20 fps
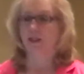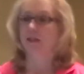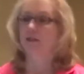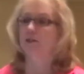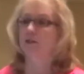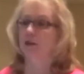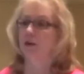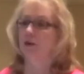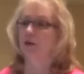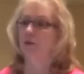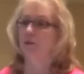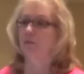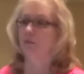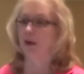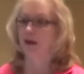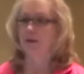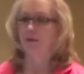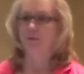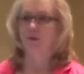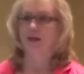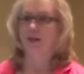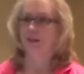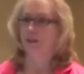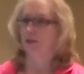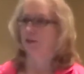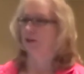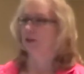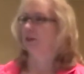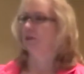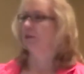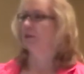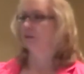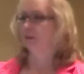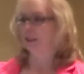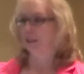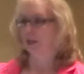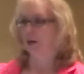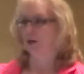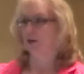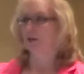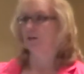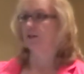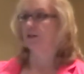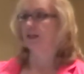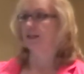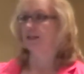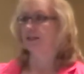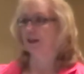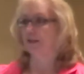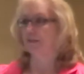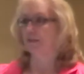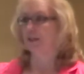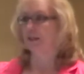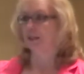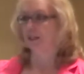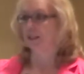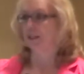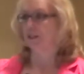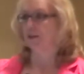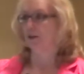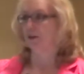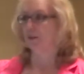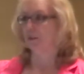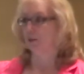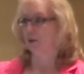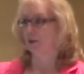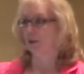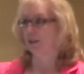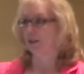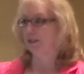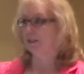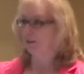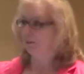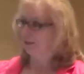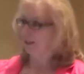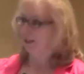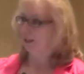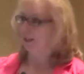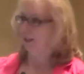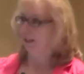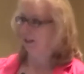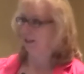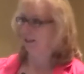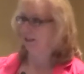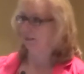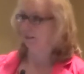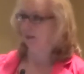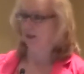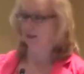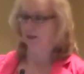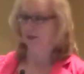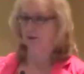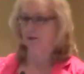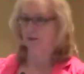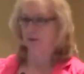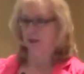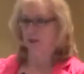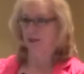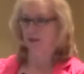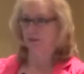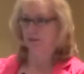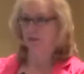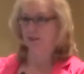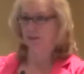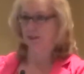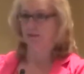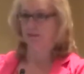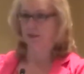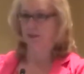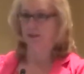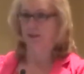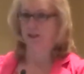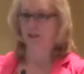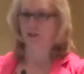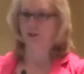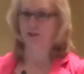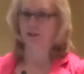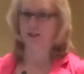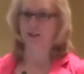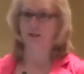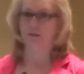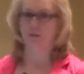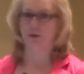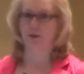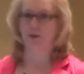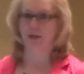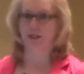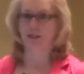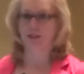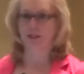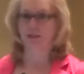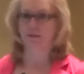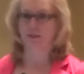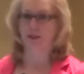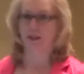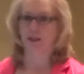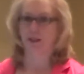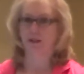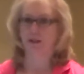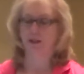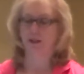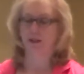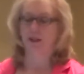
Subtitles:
So right away in the article, it'll tell you they definitely saw the productivity enhancement. You know, that it was definitely increased productivity.